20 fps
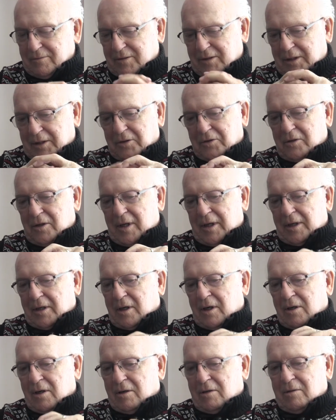things like
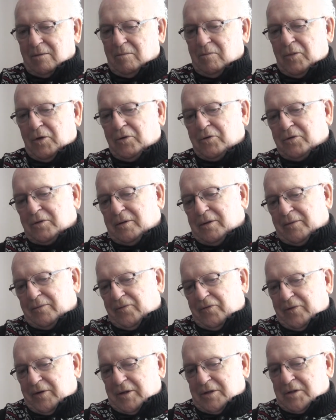art,
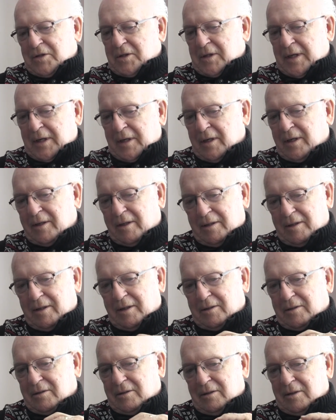music, phys ed
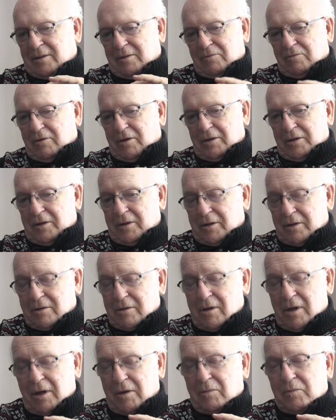that really
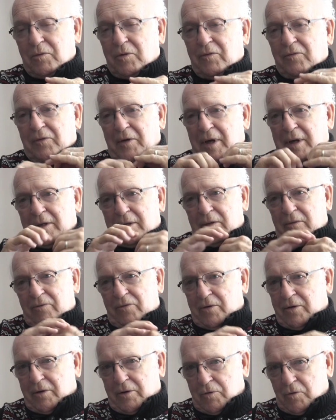are not provided
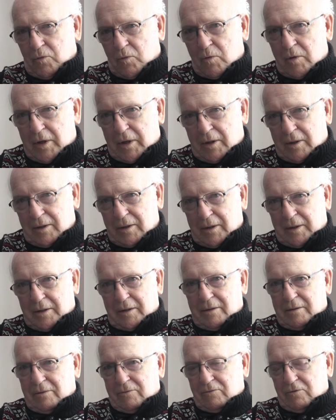very well
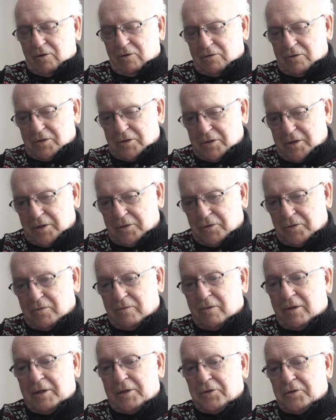in rural
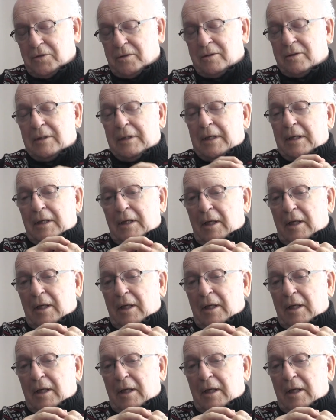situations.